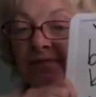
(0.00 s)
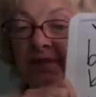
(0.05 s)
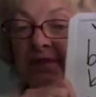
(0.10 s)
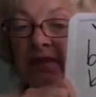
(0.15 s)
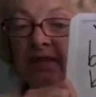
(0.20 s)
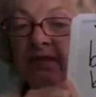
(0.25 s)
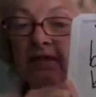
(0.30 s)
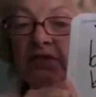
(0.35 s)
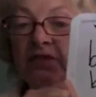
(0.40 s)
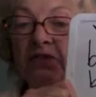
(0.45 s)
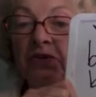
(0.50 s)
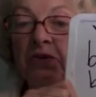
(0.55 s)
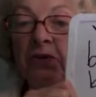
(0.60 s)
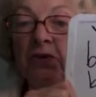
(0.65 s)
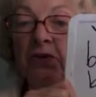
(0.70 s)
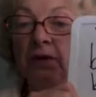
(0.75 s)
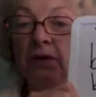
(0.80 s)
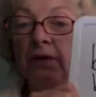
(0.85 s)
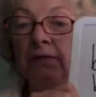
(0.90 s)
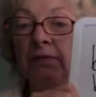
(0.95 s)

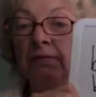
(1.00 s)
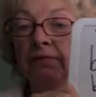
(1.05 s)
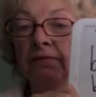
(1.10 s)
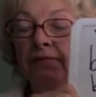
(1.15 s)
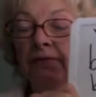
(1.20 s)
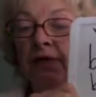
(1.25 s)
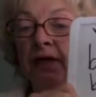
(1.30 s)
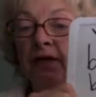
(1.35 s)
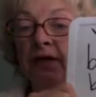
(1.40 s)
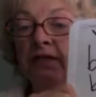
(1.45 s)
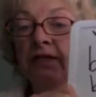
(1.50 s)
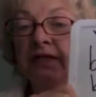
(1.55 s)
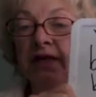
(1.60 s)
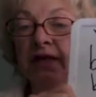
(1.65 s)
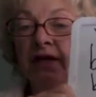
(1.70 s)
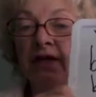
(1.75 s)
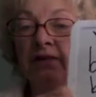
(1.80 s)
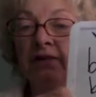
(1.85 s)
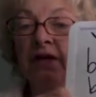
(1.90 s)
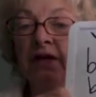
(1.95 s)
school, instead
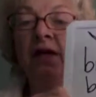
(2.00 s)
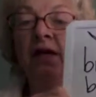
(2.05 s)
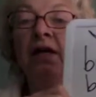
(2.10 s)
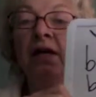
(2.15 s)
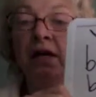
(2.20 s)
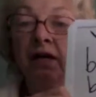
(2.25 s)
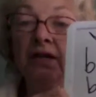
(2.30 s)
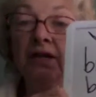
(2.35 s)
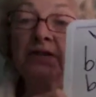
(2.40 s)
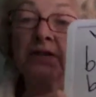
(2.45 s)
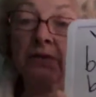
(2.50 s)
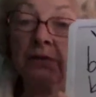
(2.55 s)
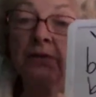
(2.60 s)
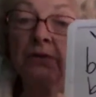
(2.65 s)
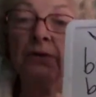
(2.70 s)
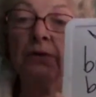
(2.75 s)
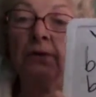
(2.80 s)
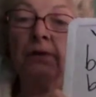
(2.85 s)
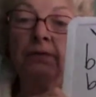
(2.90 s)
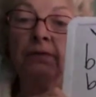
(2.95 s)
of is
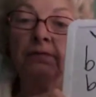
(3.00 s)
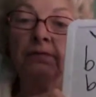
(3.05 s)
school,